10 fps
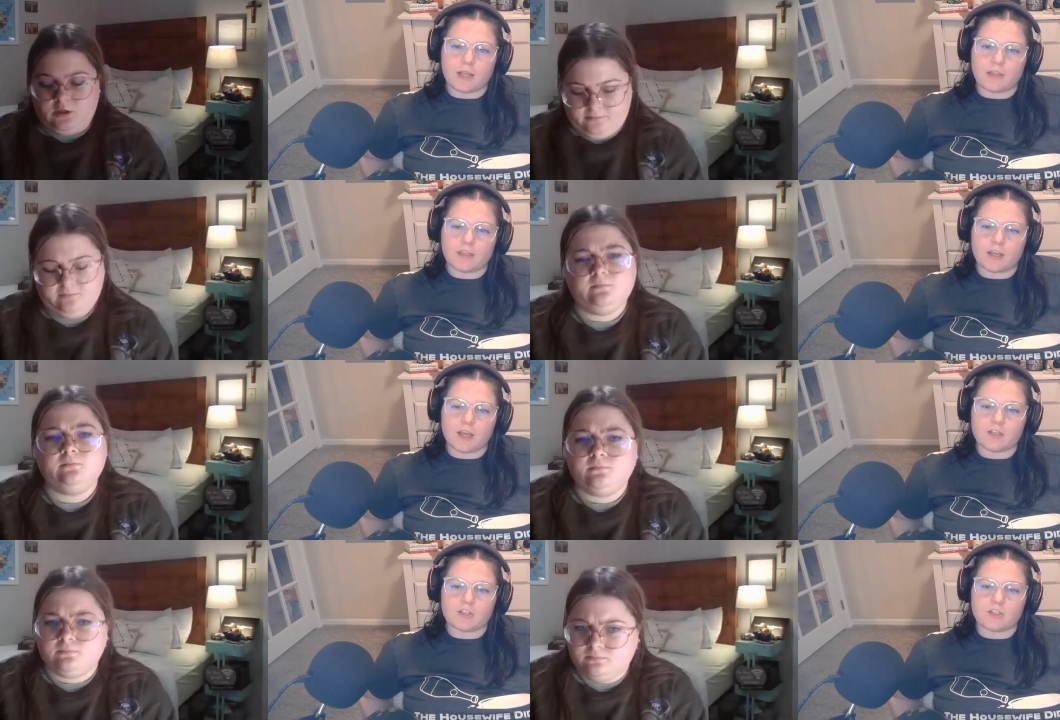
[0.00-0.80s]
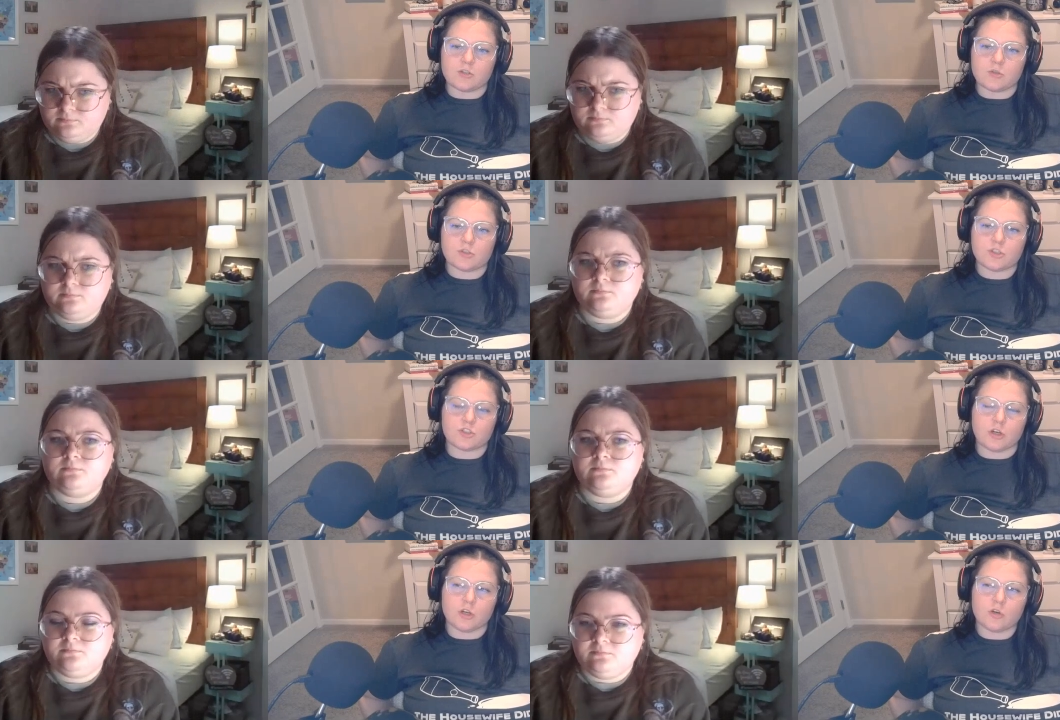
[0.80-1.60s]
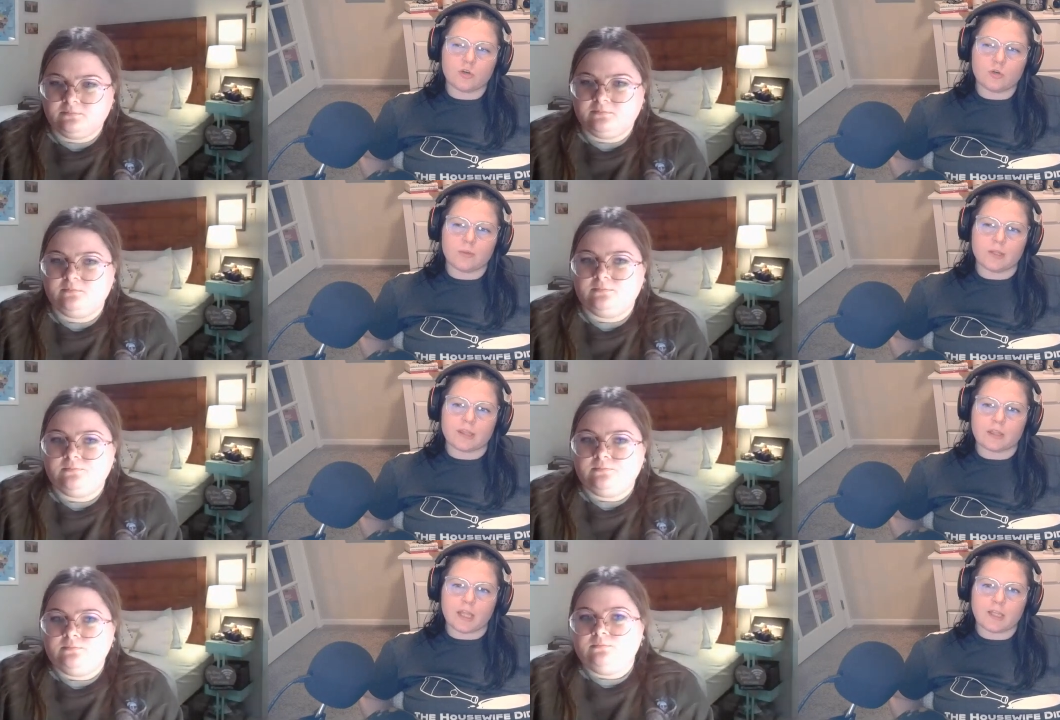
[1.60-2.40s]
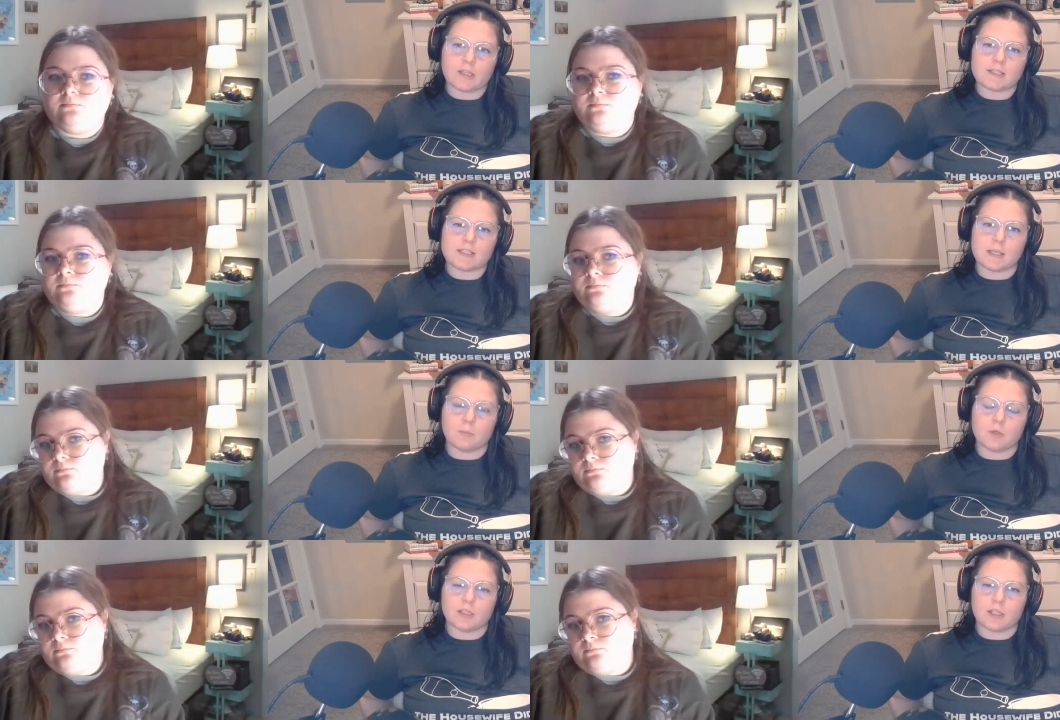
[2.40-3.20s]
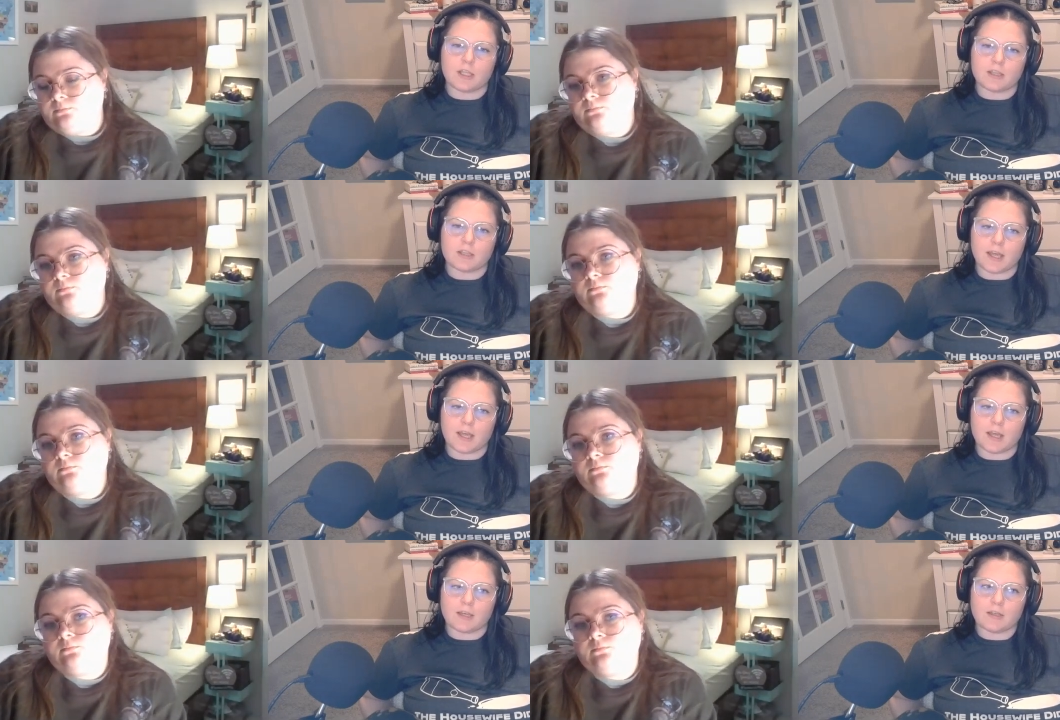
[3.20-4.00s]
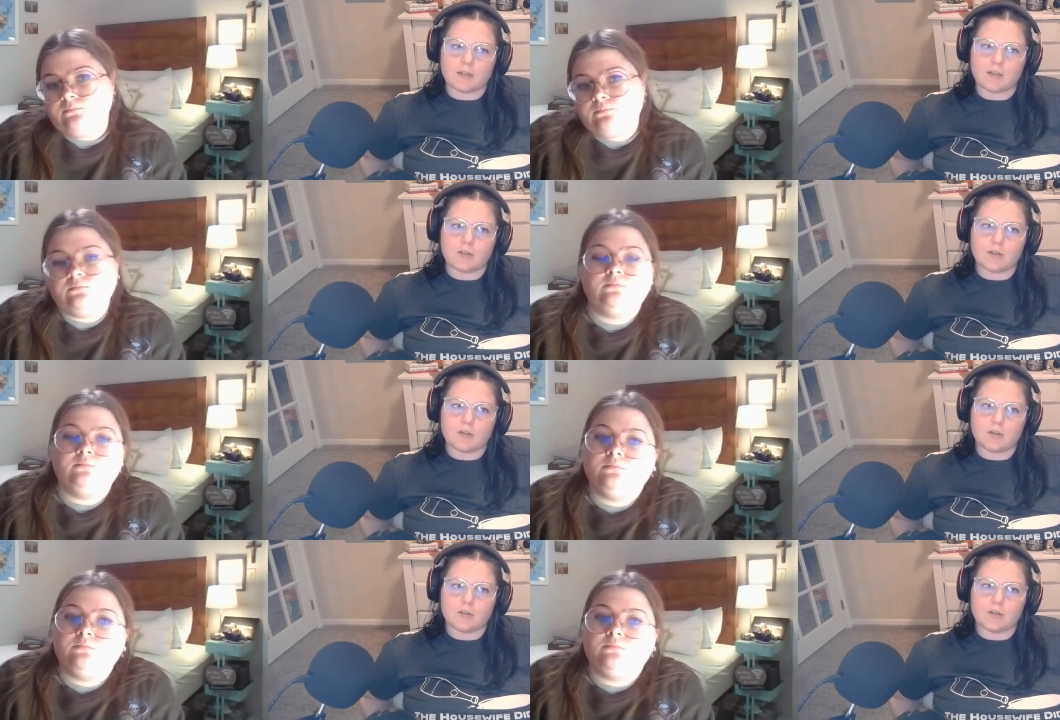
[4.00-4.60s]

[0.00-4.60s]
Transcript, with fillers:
Speaker 1: Uh-huh. But I think I do struggle with like someone like that.